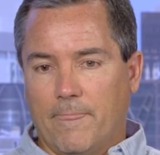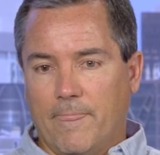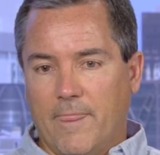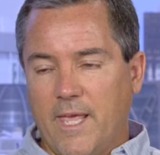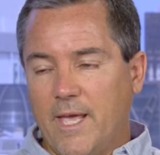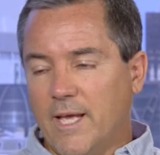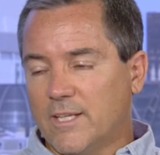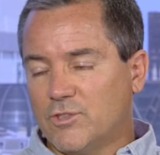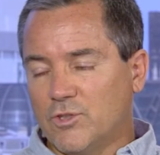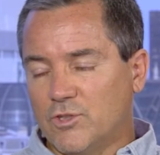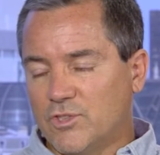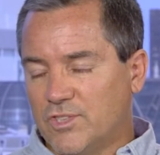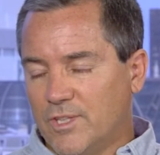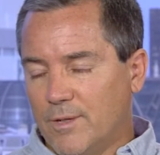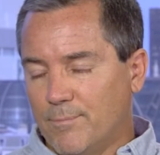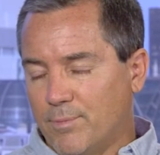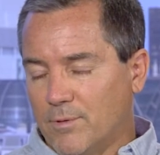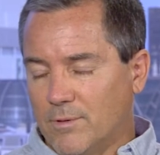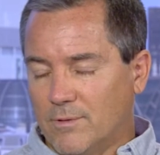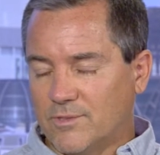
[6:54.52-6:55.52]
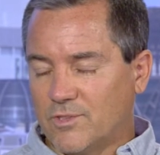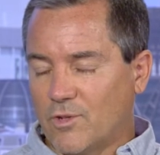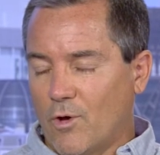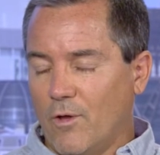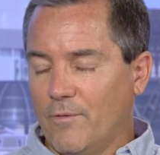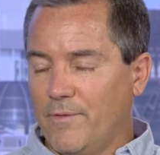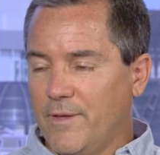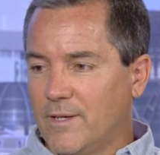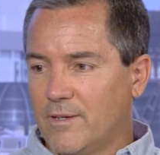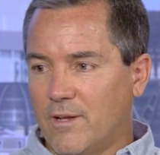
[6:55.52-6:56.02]
The answer's simple. It's
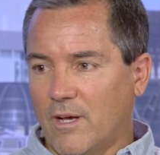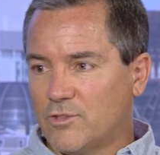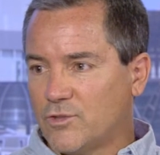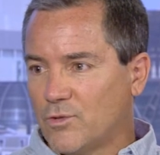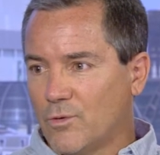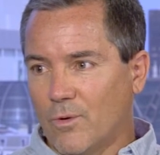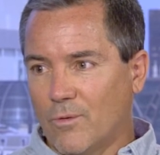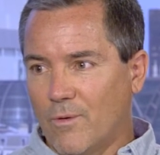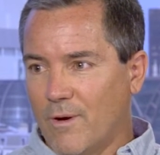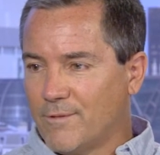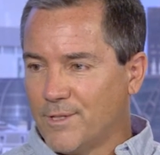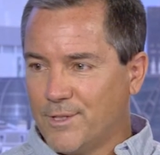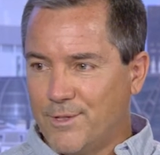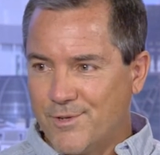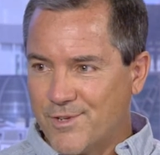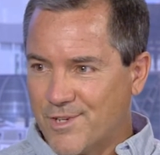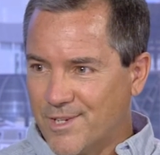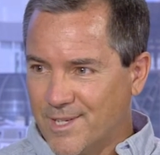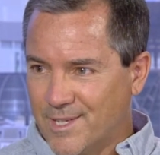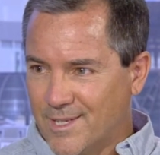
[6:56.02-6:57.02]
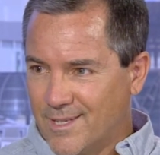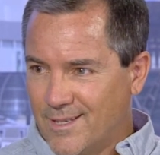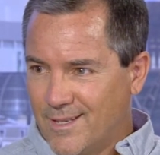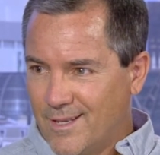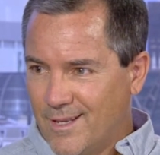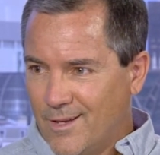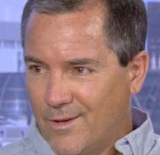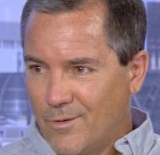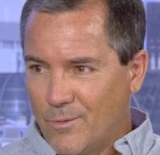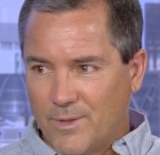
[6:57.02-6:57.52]
called the Industrial Revolution.
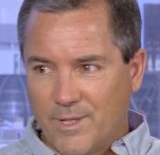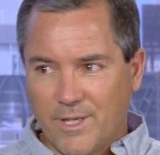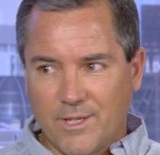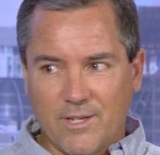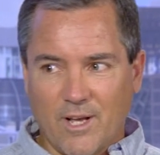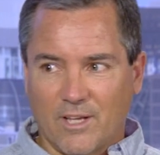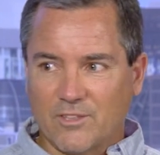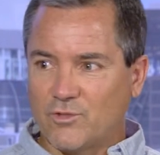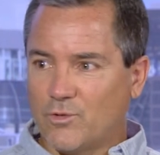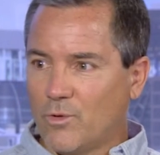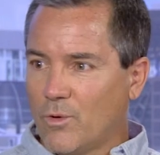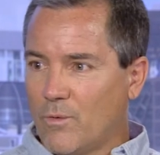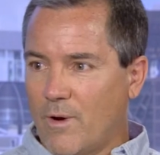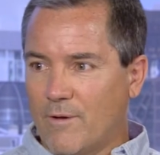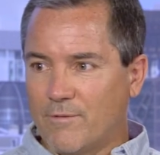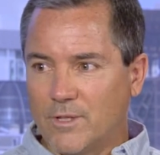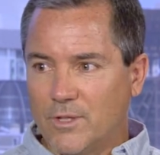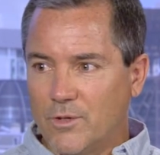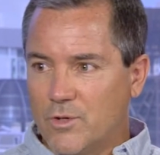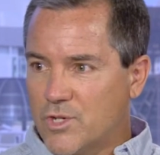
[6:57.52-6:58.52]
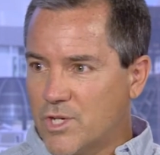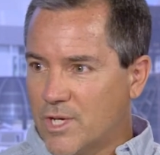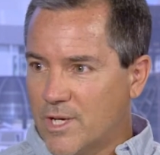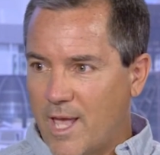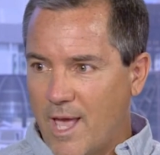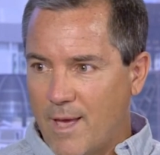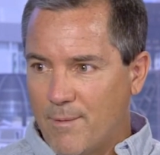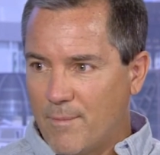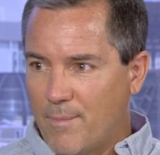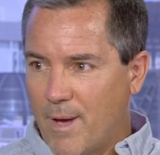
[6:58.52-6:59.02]
When the Industrial Revolution
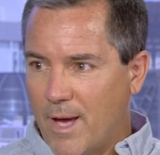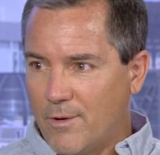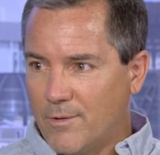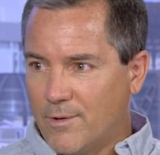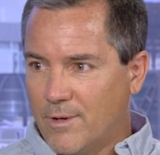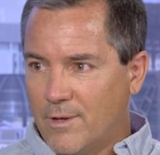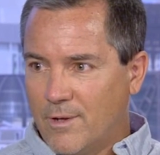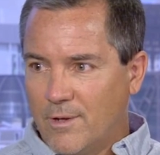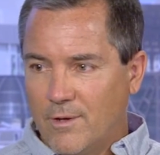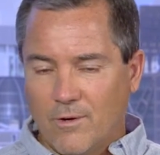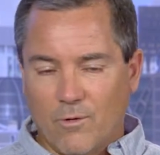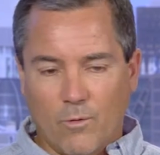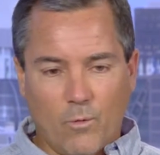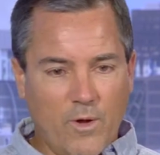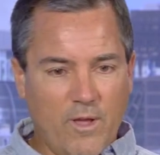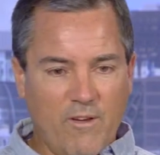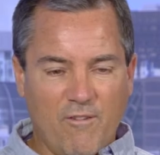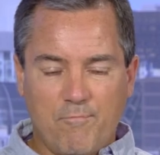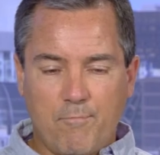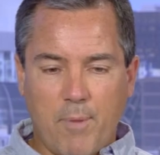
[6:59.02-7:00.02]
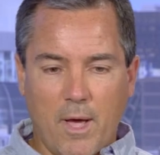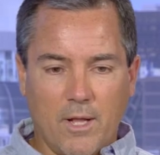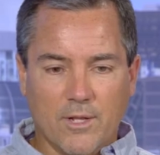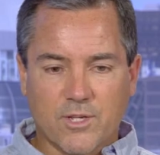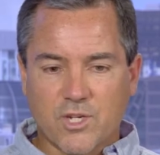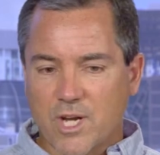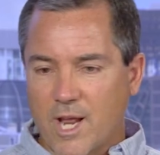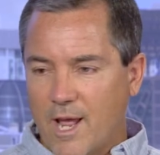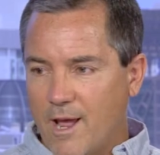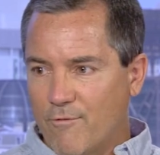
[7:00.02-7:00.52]
came about, we have
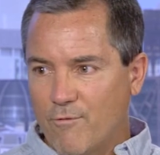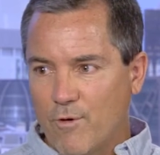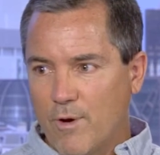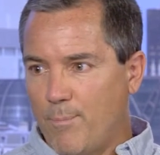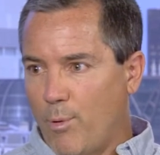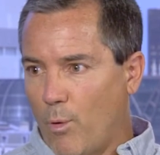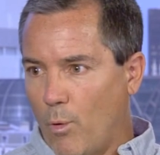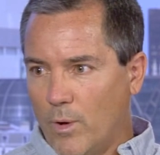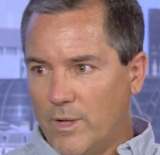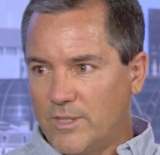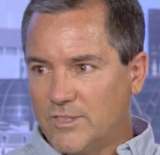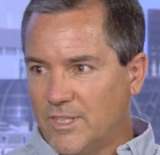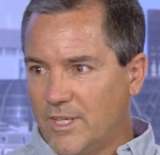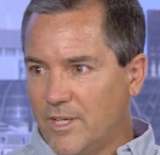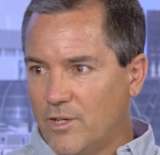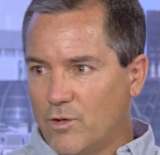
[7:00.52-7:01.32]
belched every poison